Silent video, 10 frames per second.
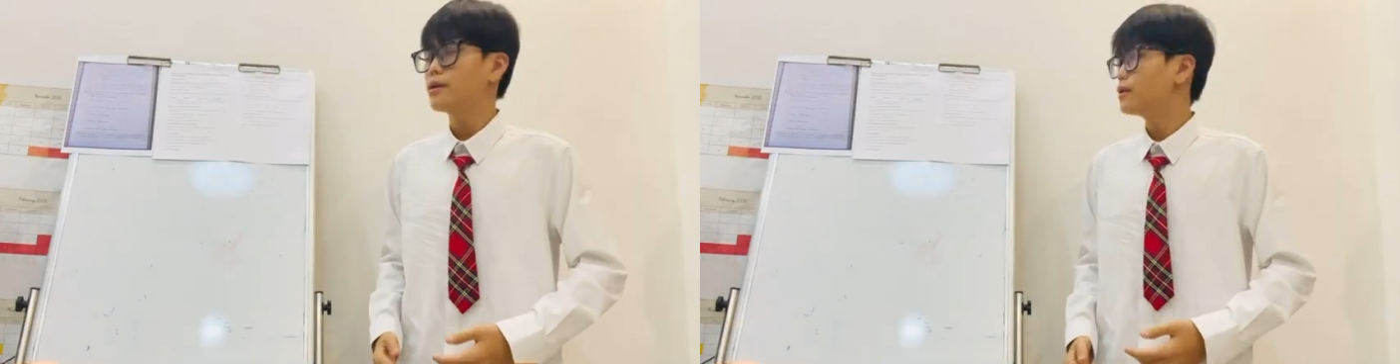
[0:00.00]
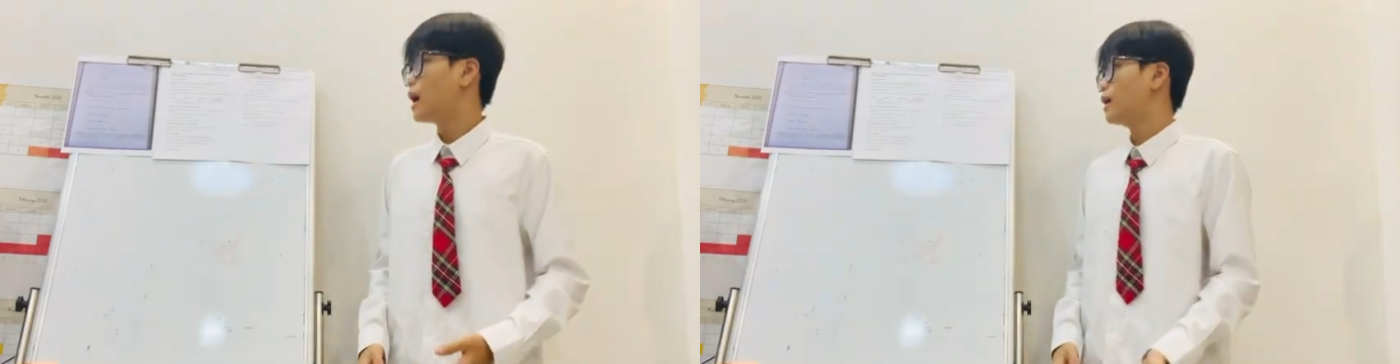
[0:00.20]

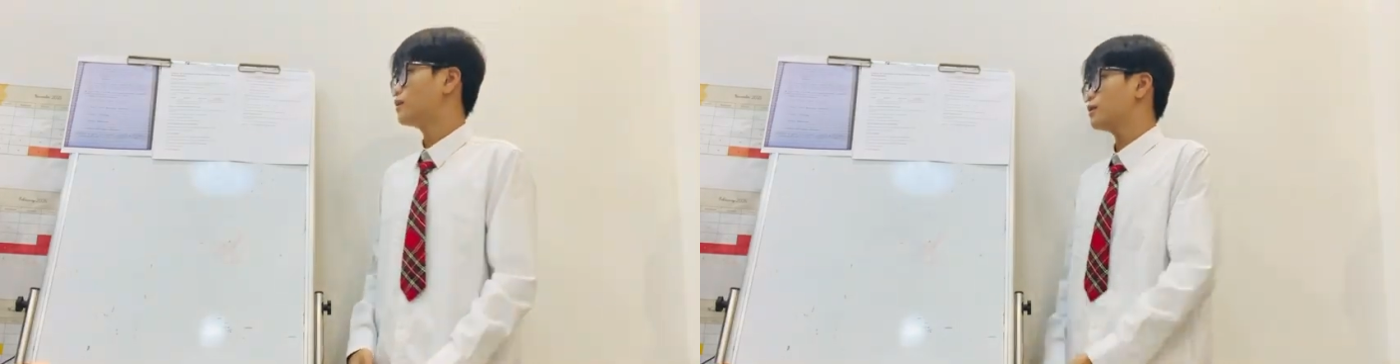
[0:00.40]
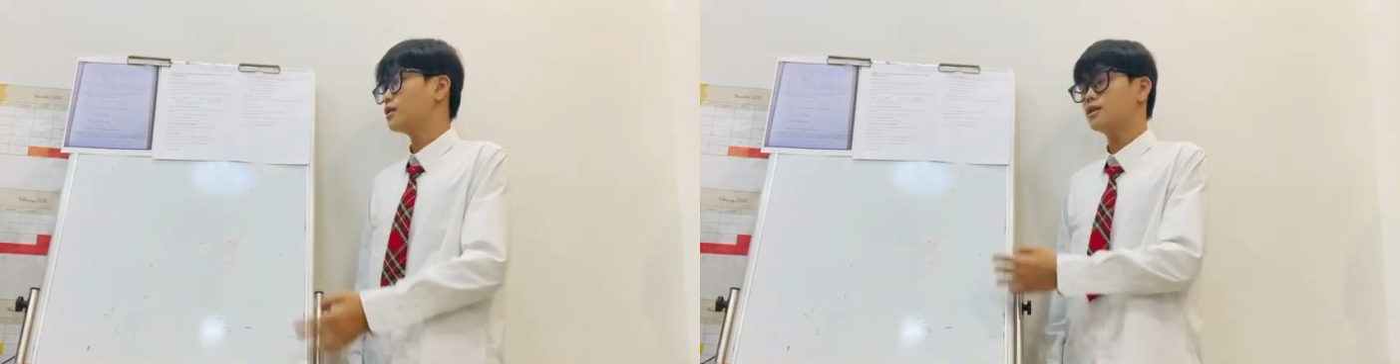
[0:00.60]

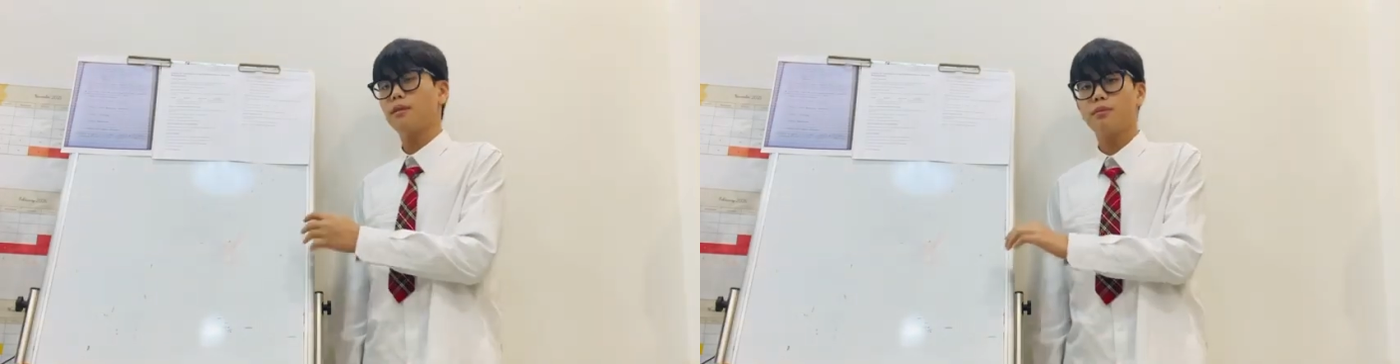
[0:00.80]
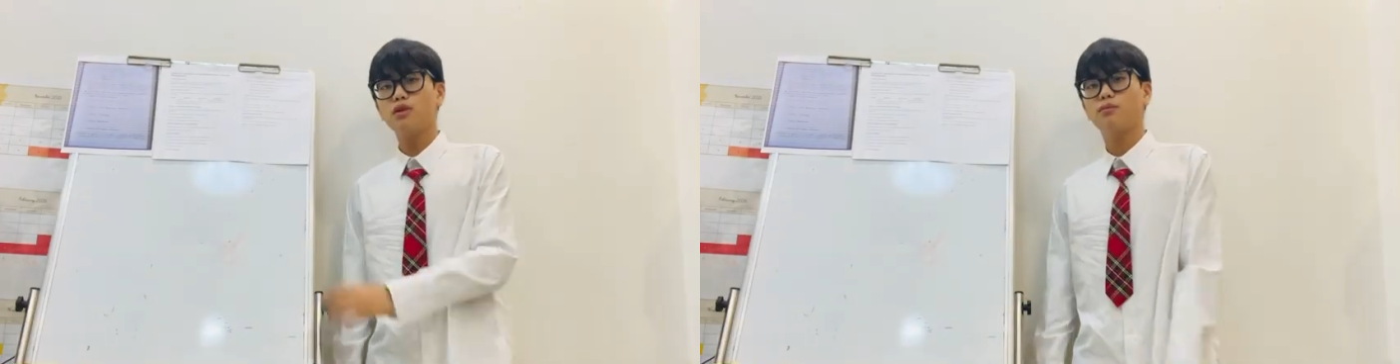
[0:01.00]
that this
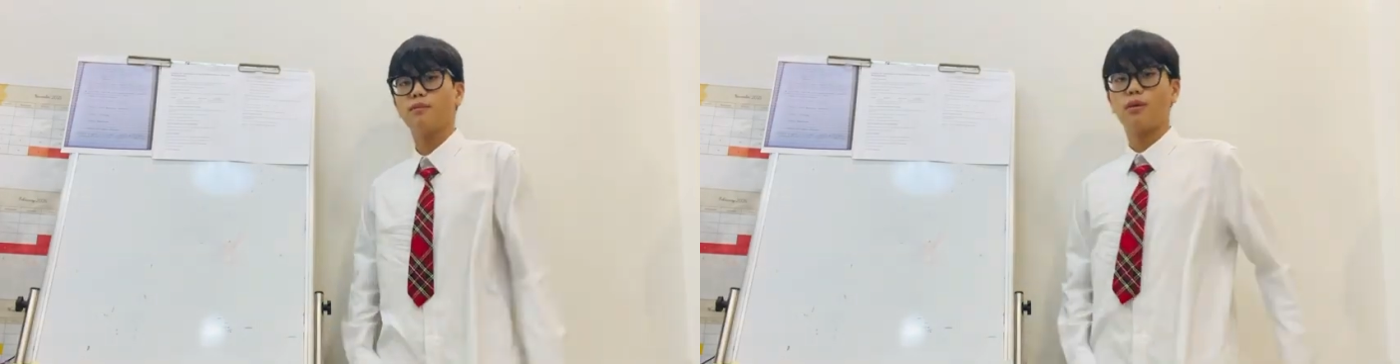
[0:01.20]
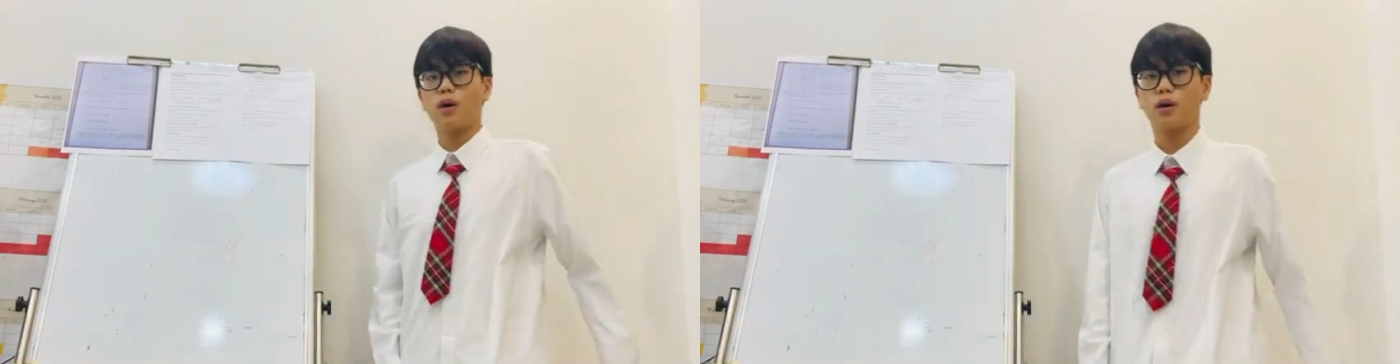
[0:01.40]

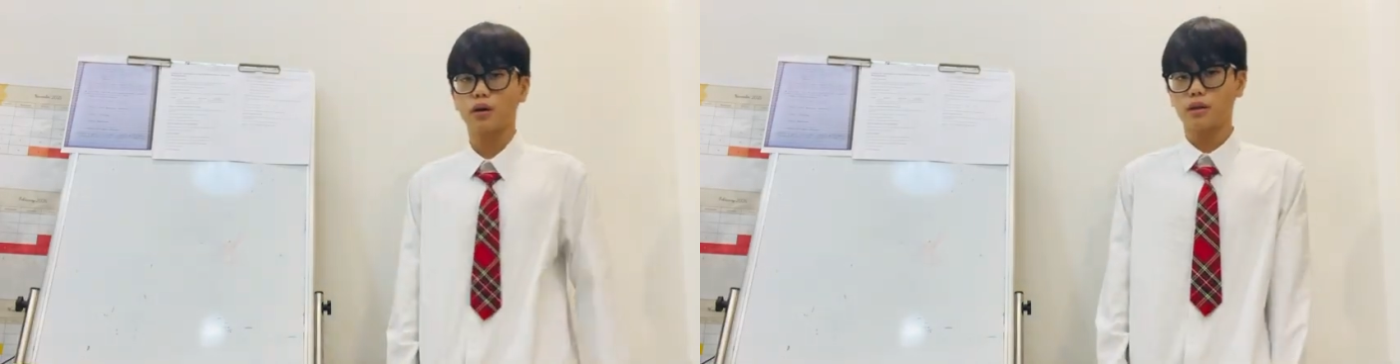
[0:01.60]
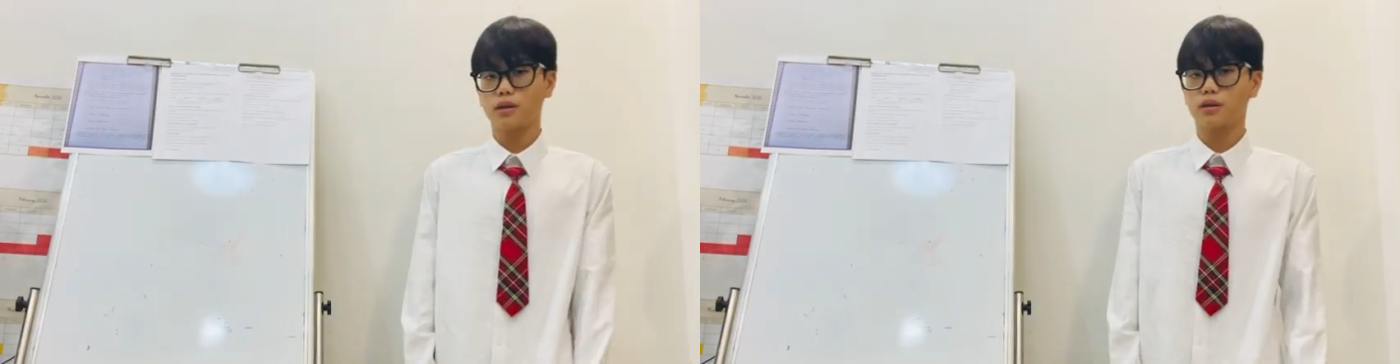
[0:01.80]
amusement
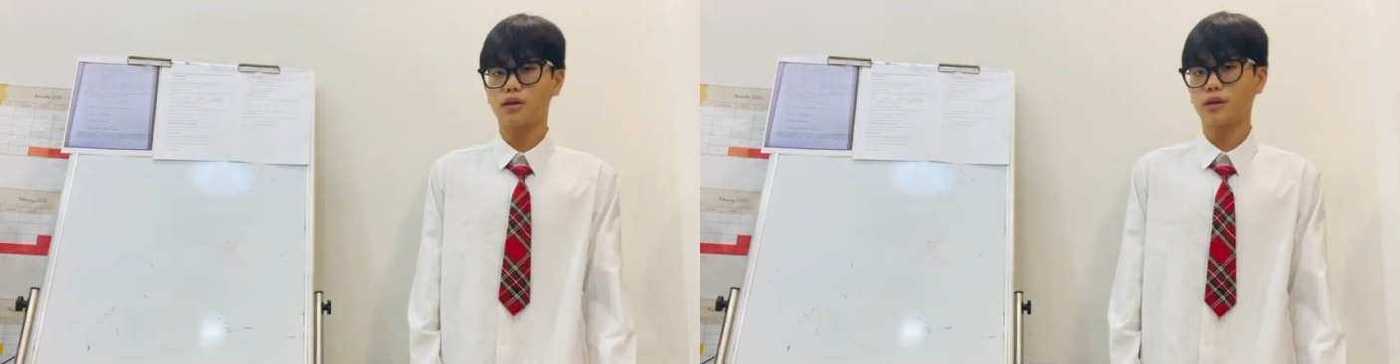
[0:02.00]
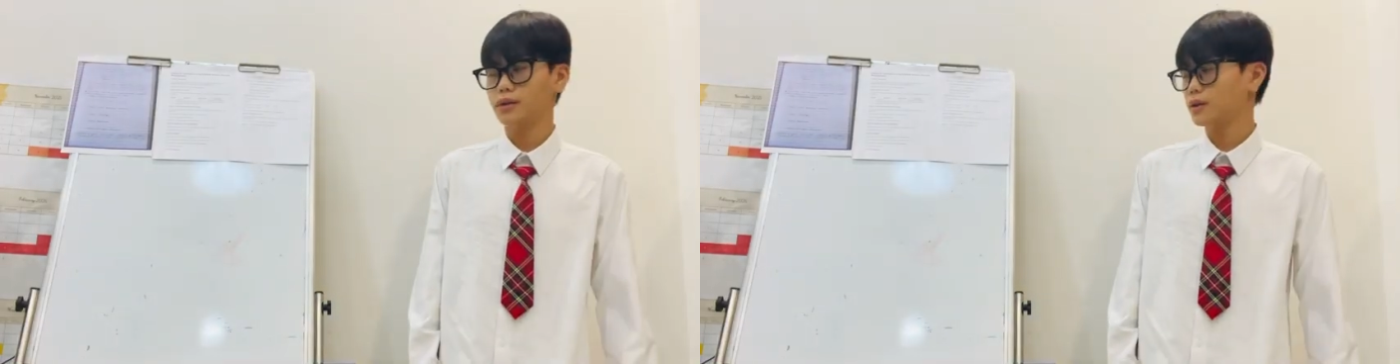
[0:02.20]
park is going to